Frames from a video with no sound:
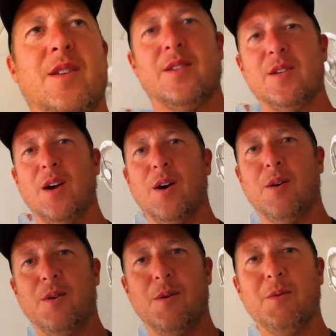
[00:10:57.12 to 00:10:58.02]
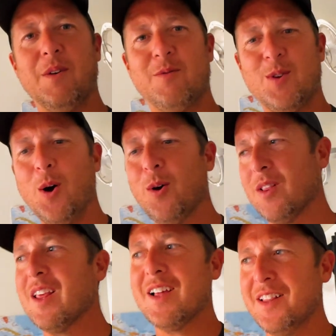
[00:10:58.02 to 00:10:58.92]
So we've
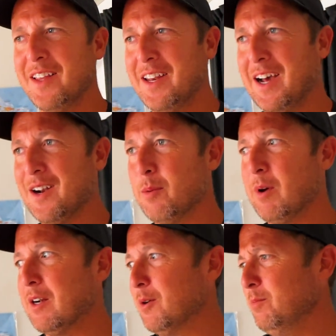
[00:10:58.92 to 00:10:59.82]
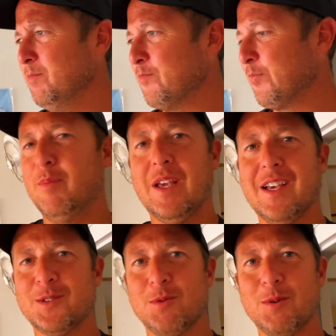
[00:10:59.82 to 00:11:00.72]
totally cleaned out our bedroom
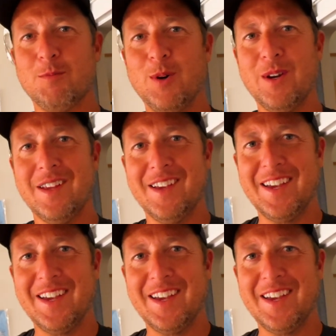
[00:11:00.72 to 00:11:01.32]
because we're putting